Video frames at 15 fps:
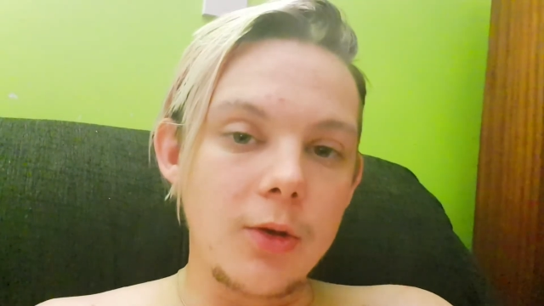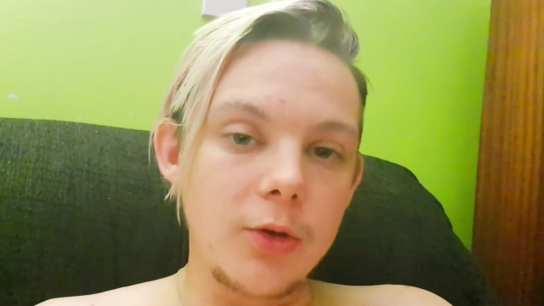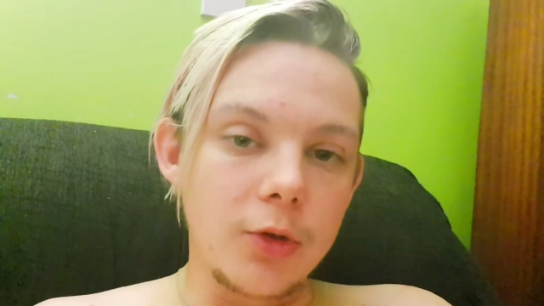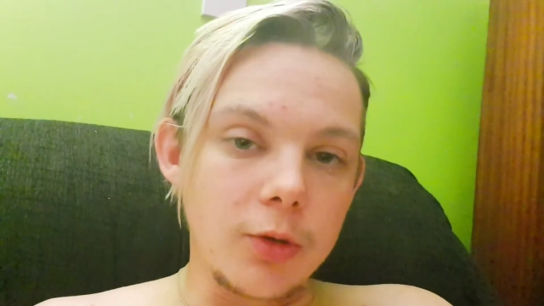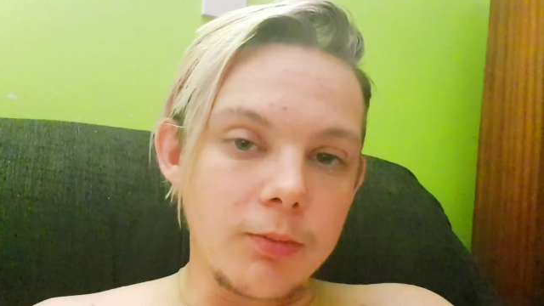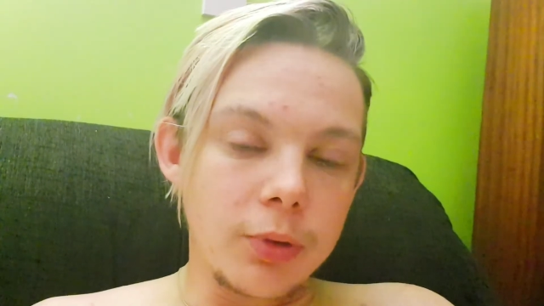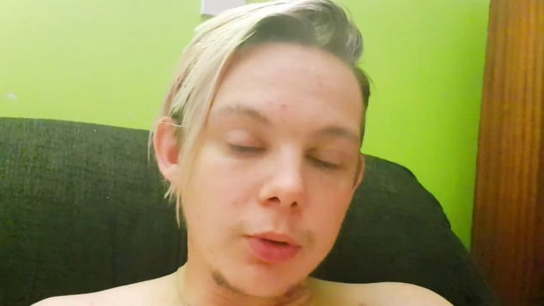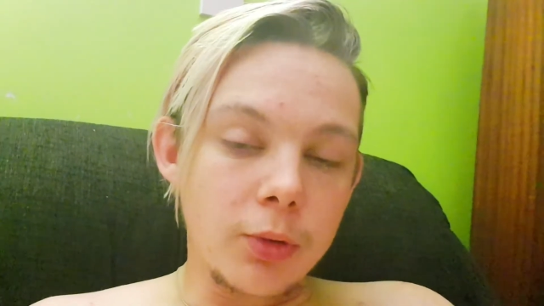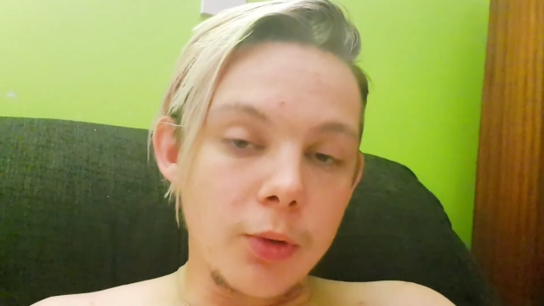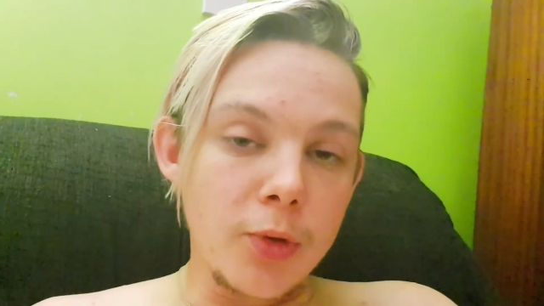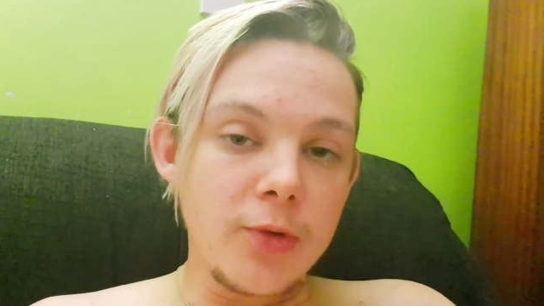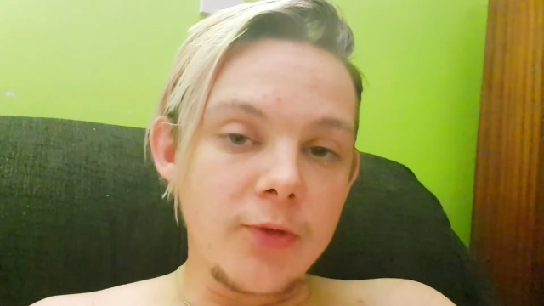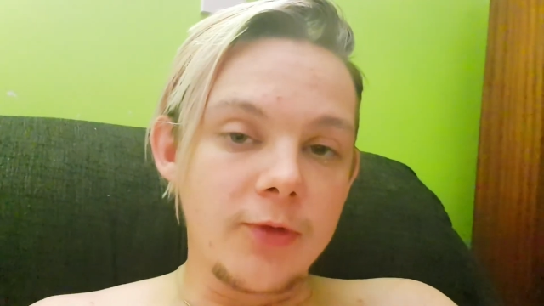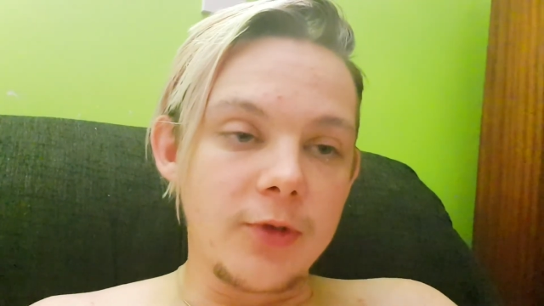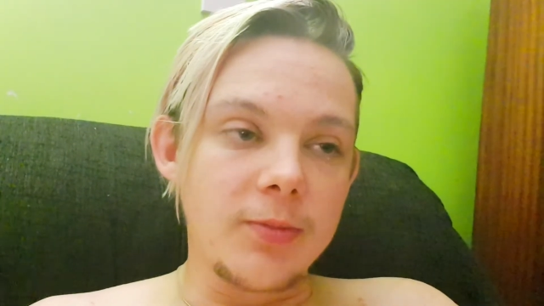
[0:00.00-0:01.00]
to
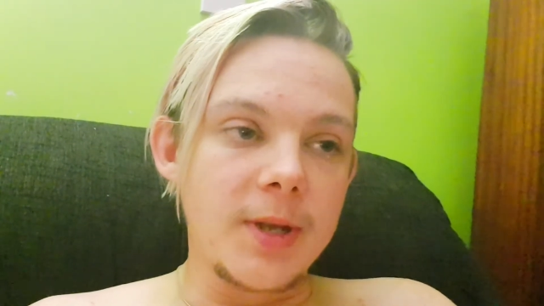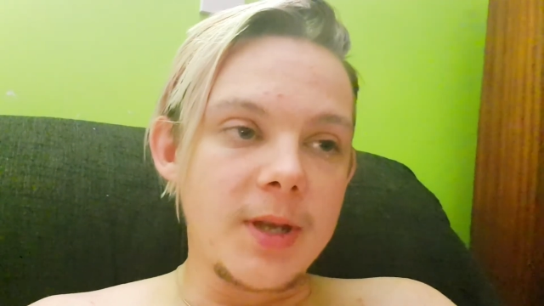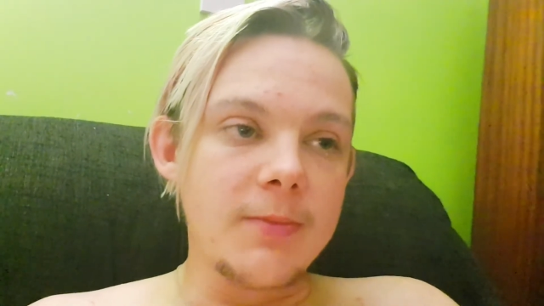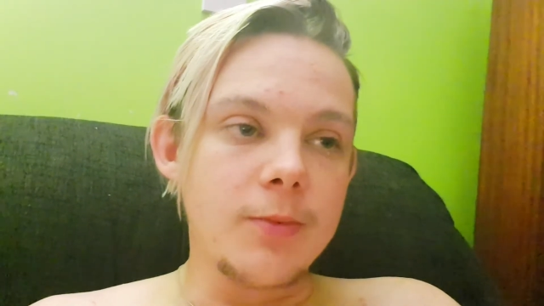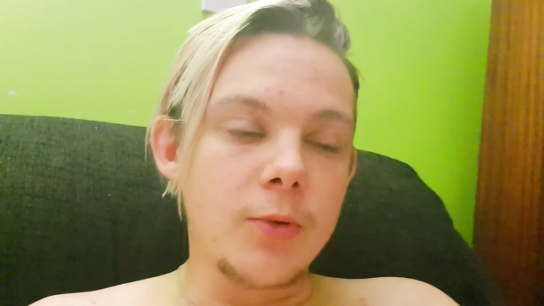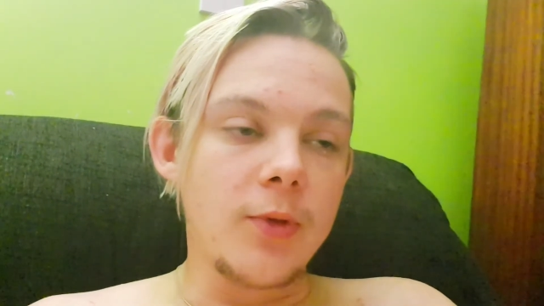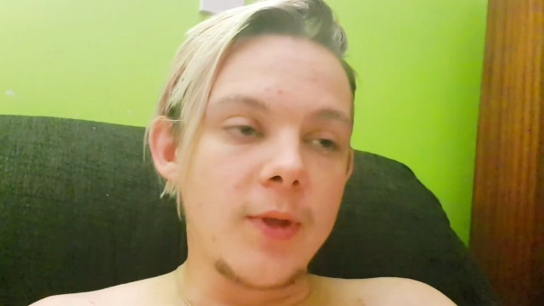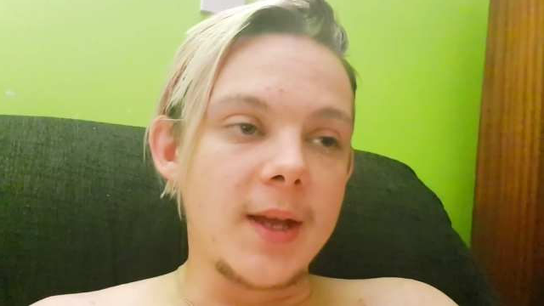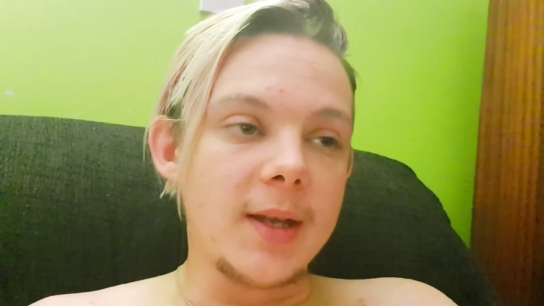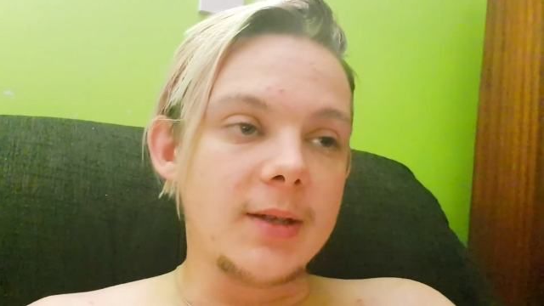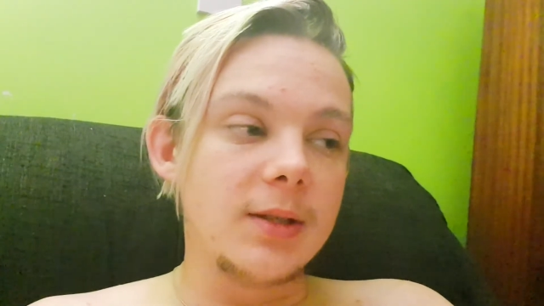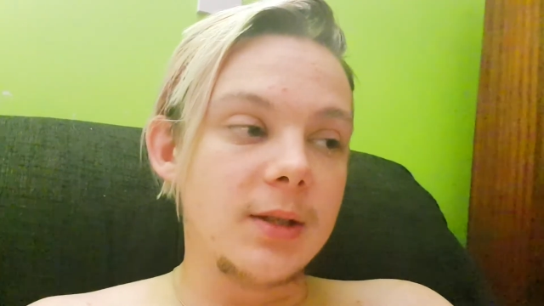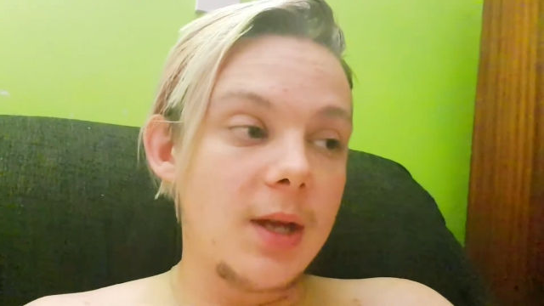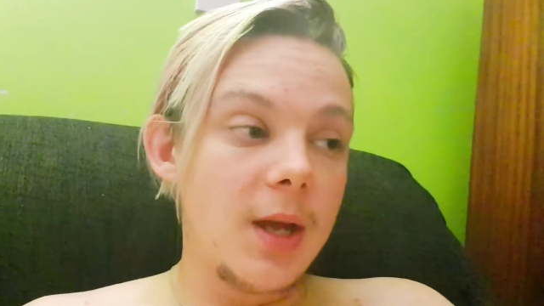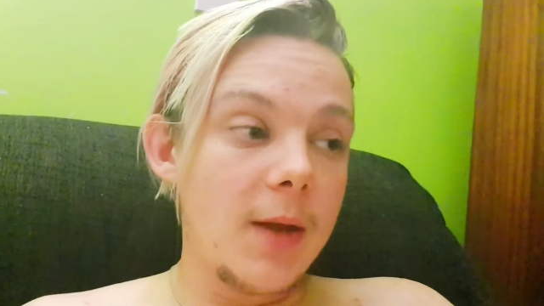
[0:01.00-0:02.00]
prove to people
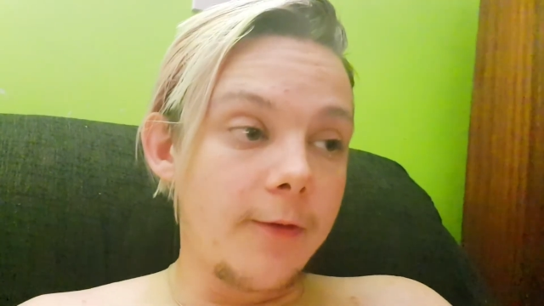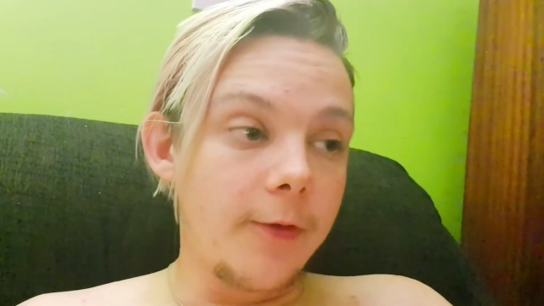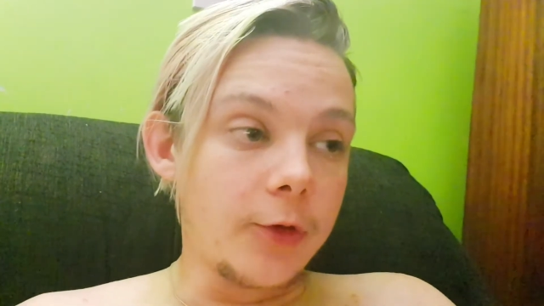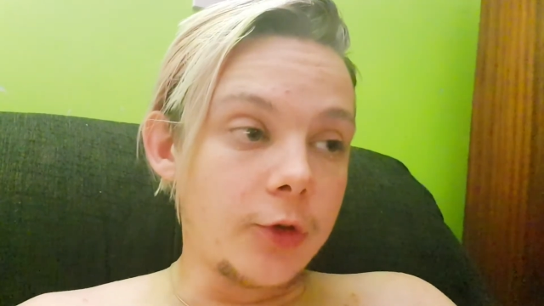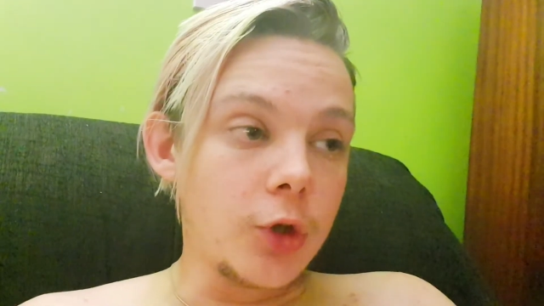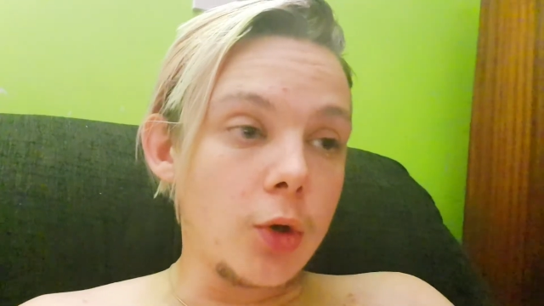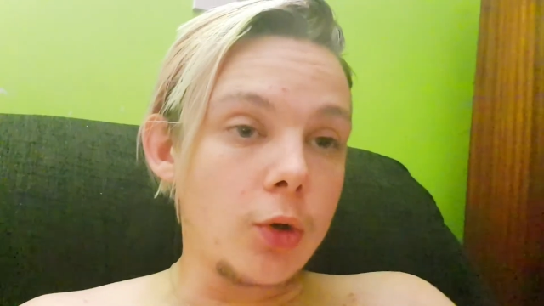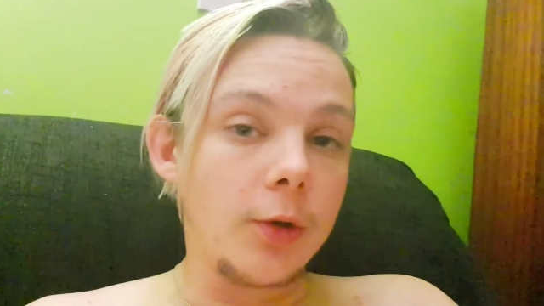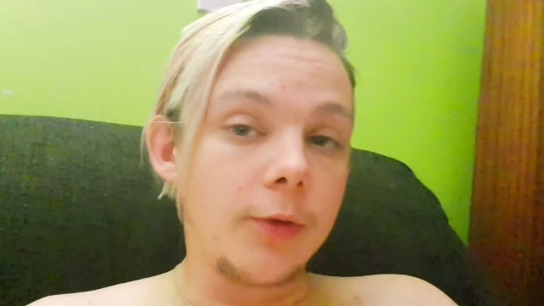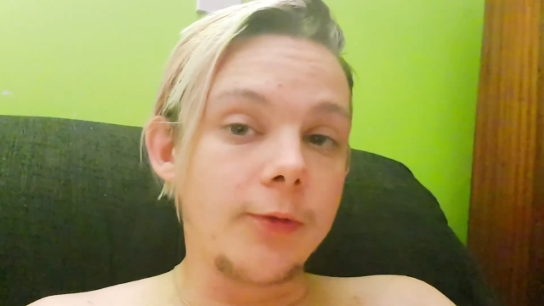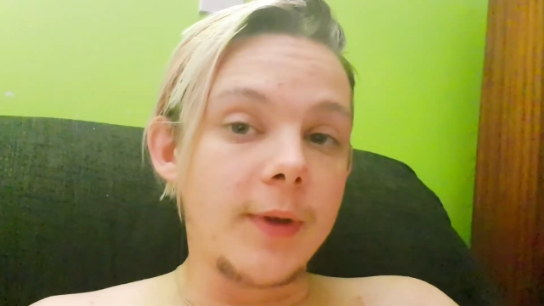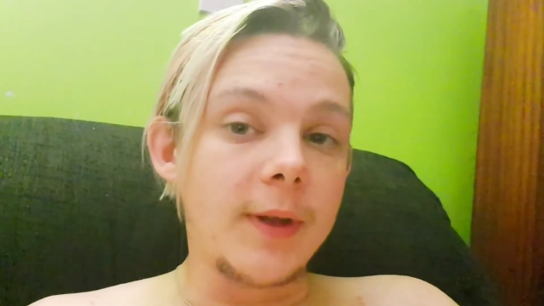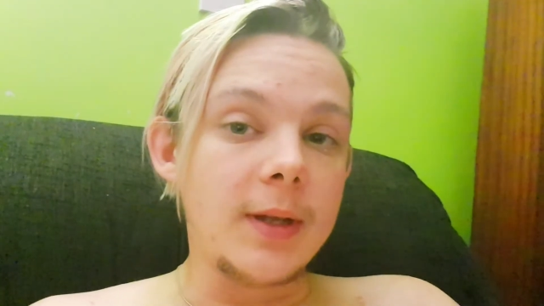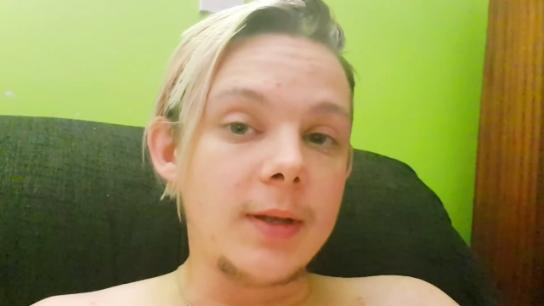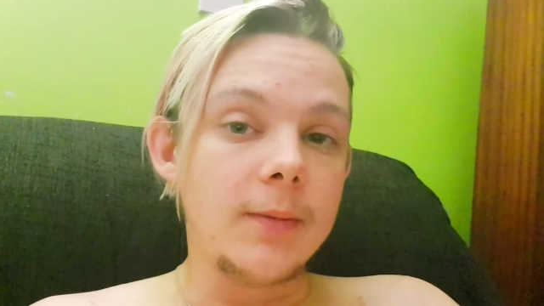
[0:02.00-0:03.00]
that
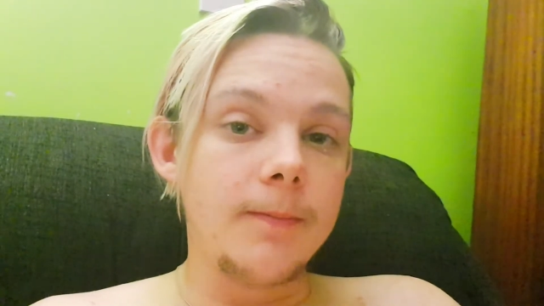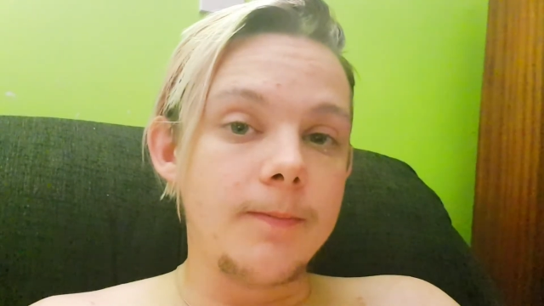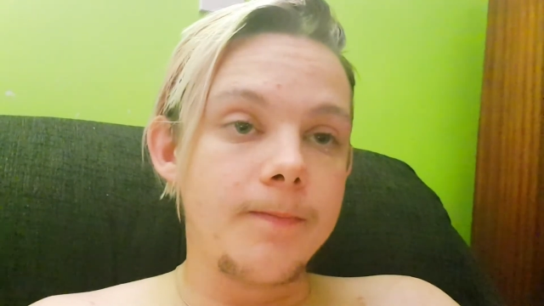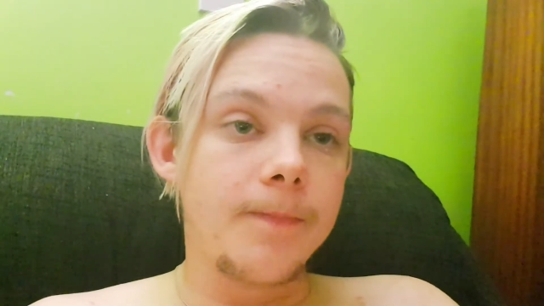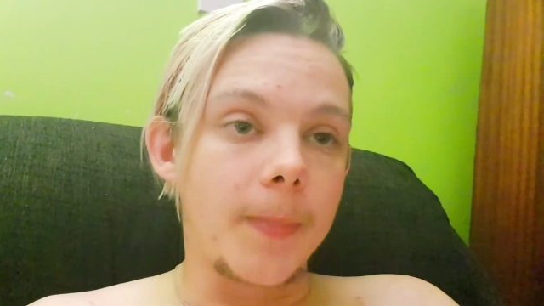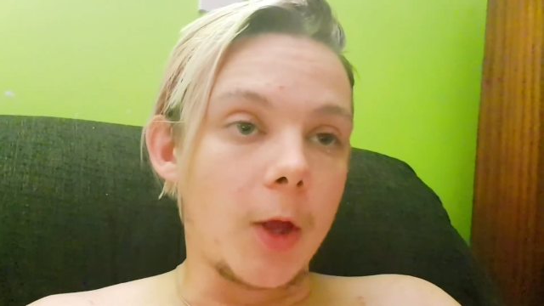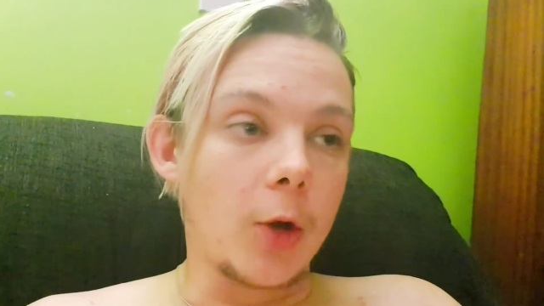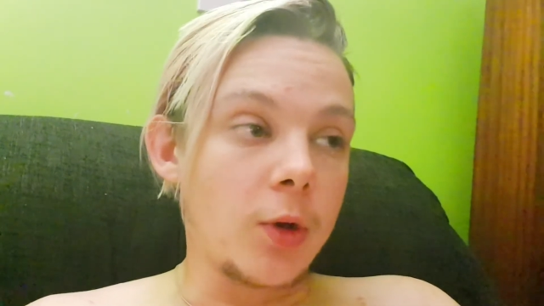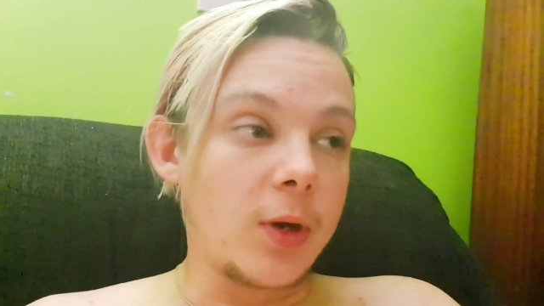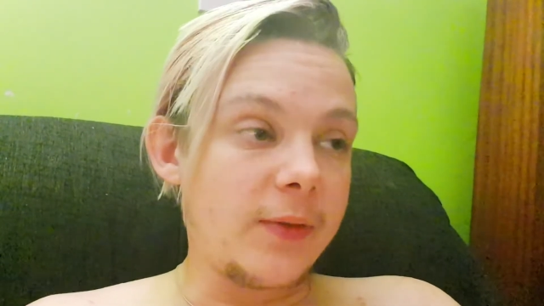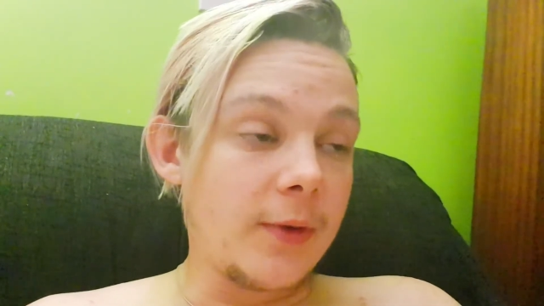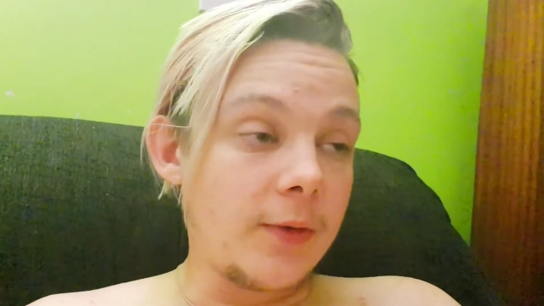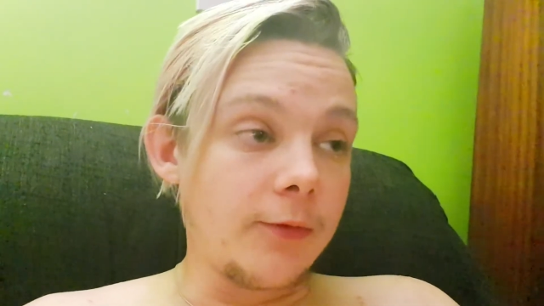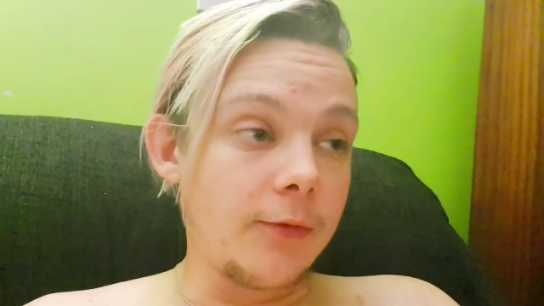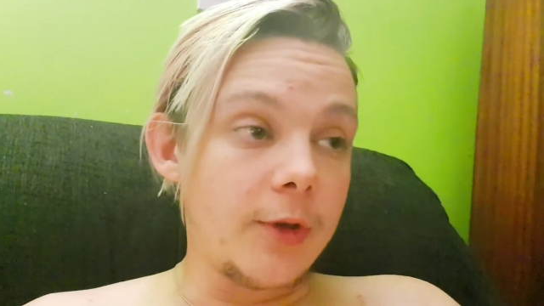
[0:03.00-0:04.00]
photography, or even